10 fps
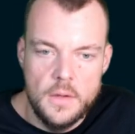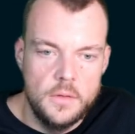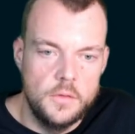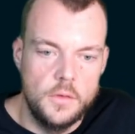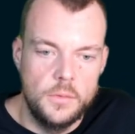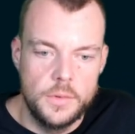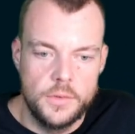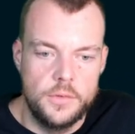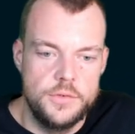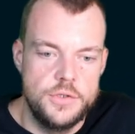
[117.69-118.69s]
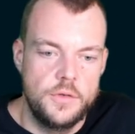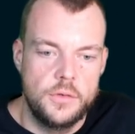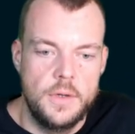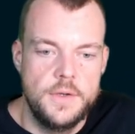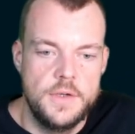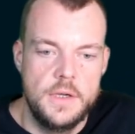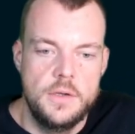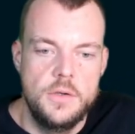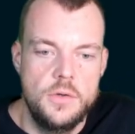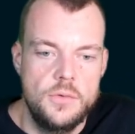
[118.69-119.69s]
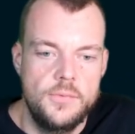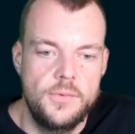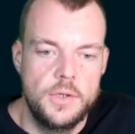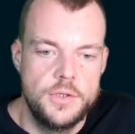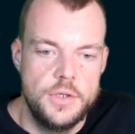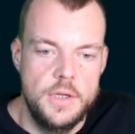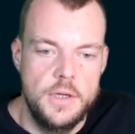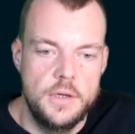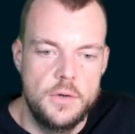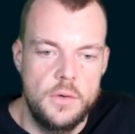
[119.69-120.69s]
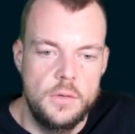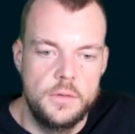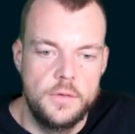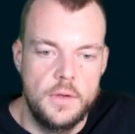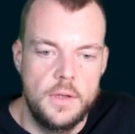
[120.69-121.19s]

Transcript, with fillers: So we're cr just creating a new function here called